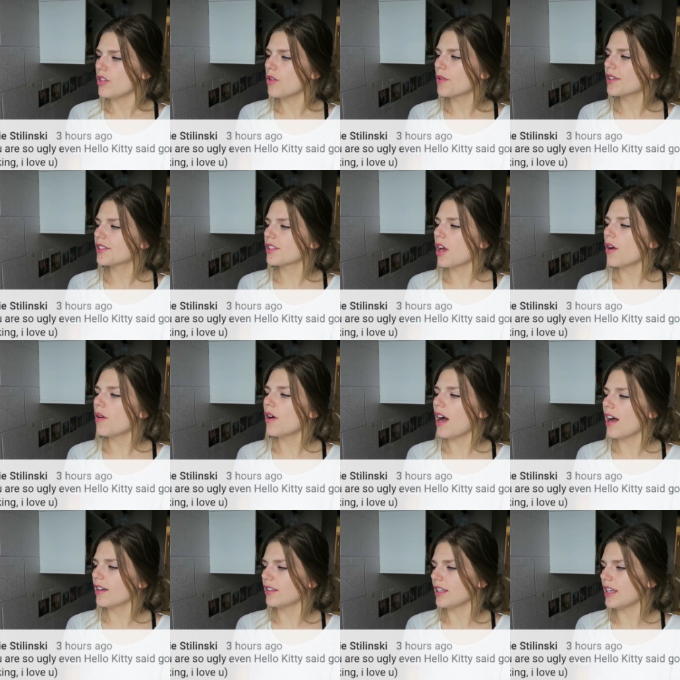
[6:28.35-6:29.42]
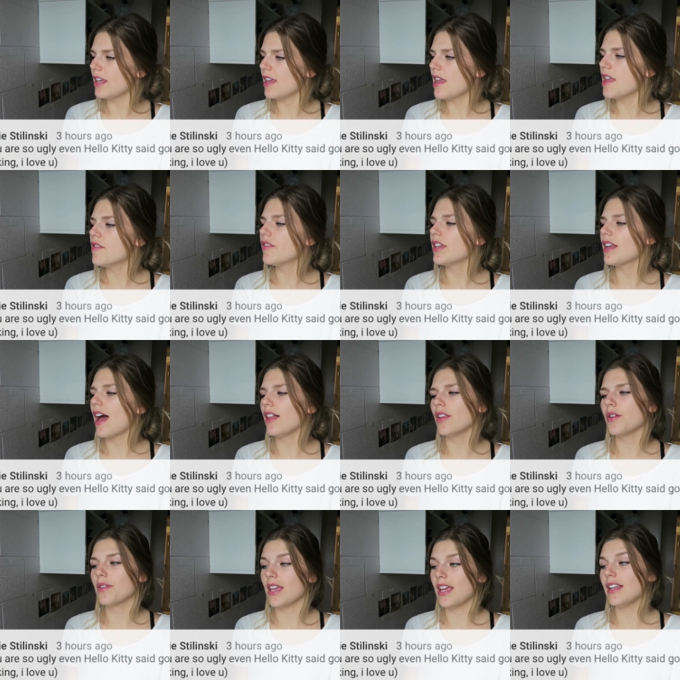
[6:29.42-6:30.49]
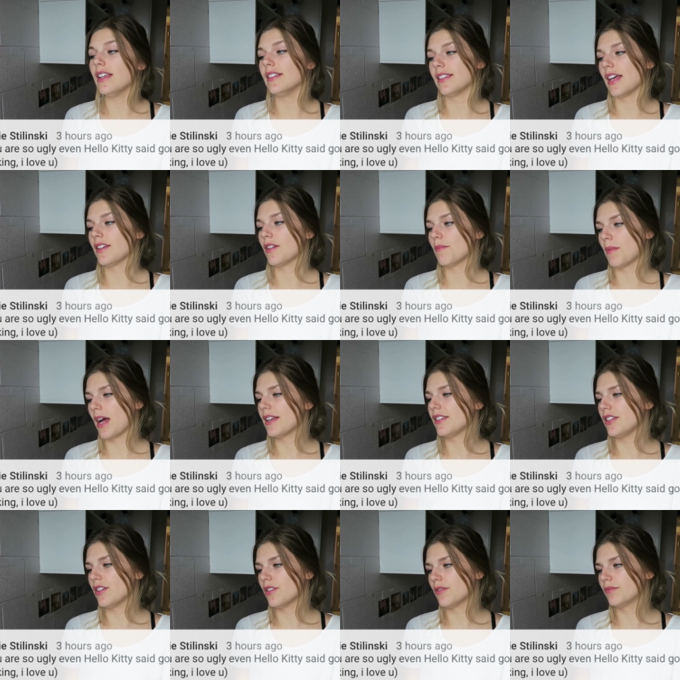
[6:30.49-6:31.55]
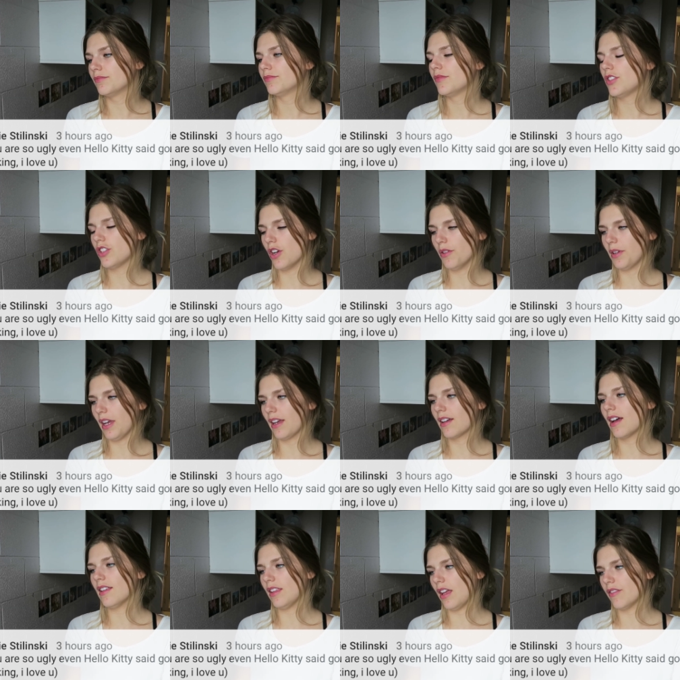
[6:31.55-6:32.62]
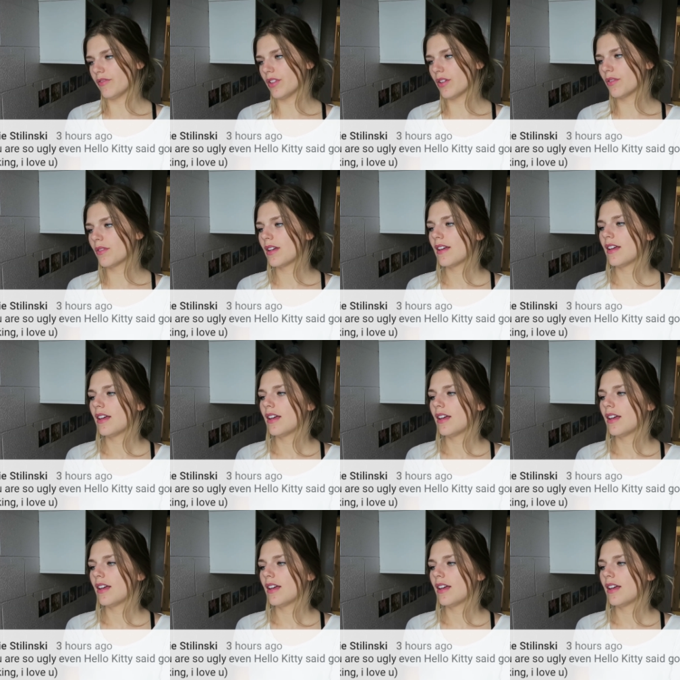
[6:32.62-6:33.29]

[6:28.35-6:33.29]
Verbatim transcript: You are so ugly, even Hello Kitty said goodbye to you. Joking, I love you.